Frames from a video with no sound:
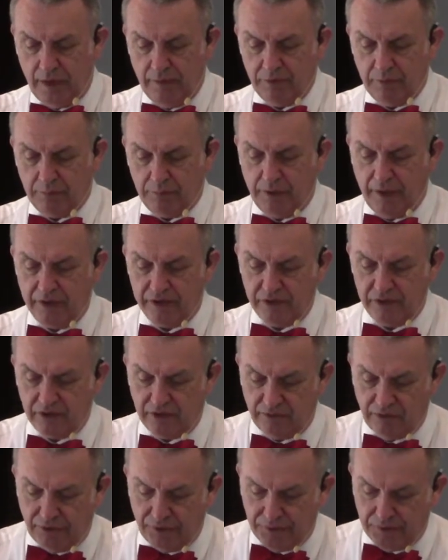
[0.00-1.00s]
We have the
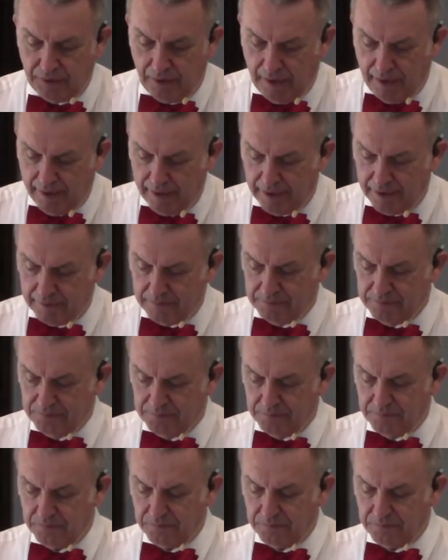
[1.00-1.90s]
presence of the dragon.